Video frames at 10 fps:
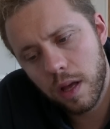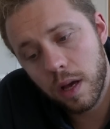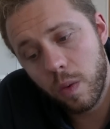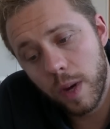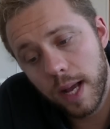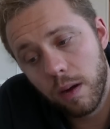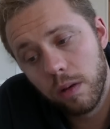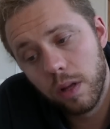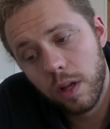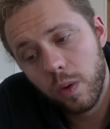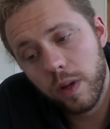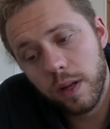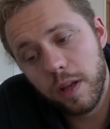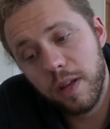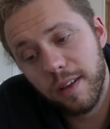oh wow,
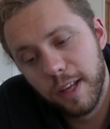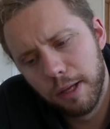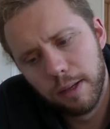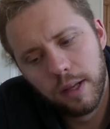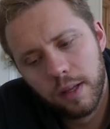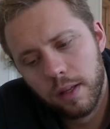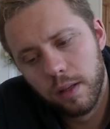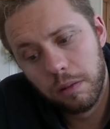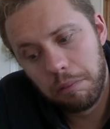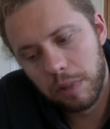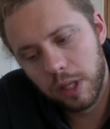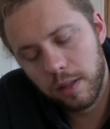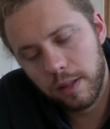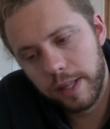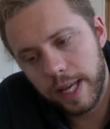when
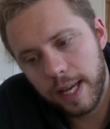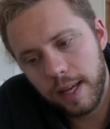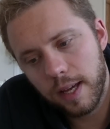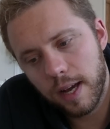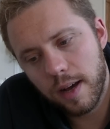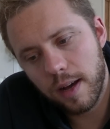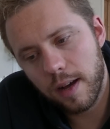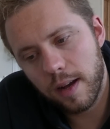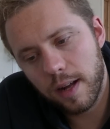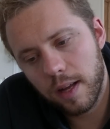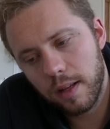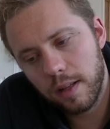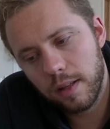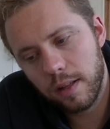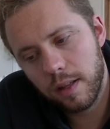they are
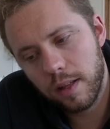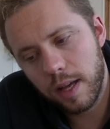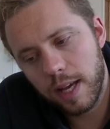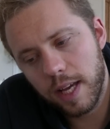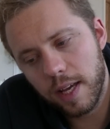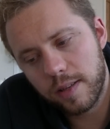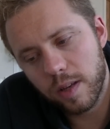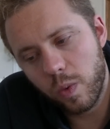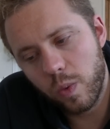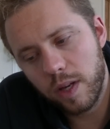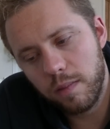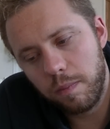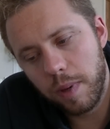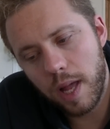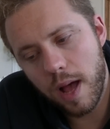Assault 1,
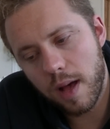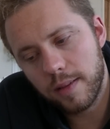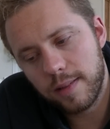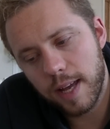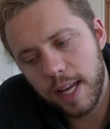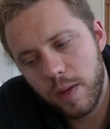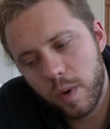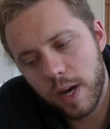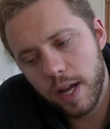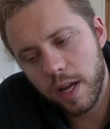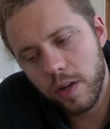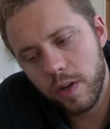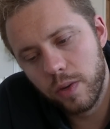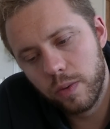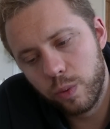Blast, Haywire,
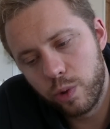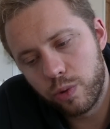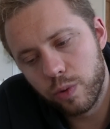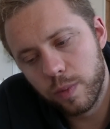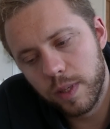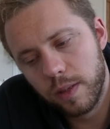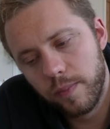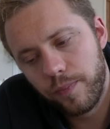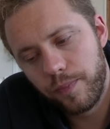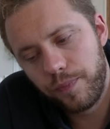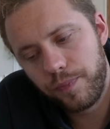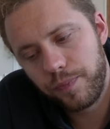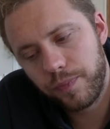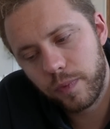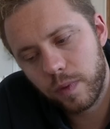Neural Trauma.
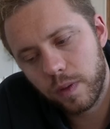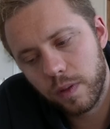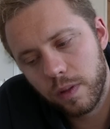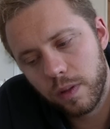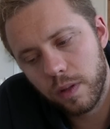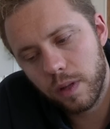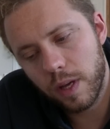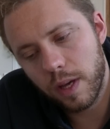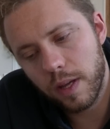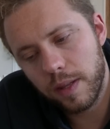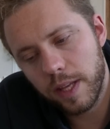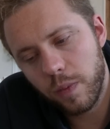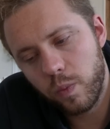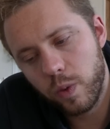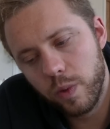They
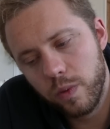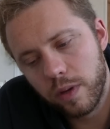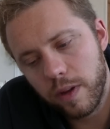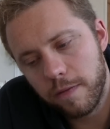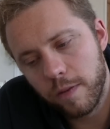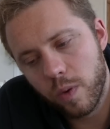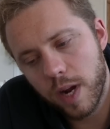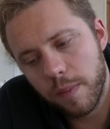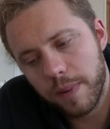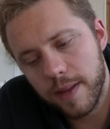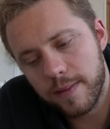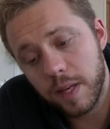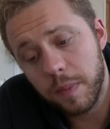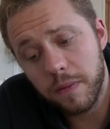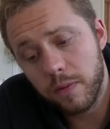wound on a 4-up, and it's
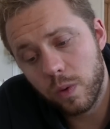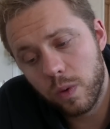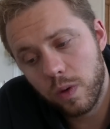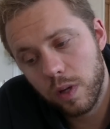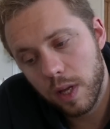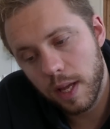AP 4.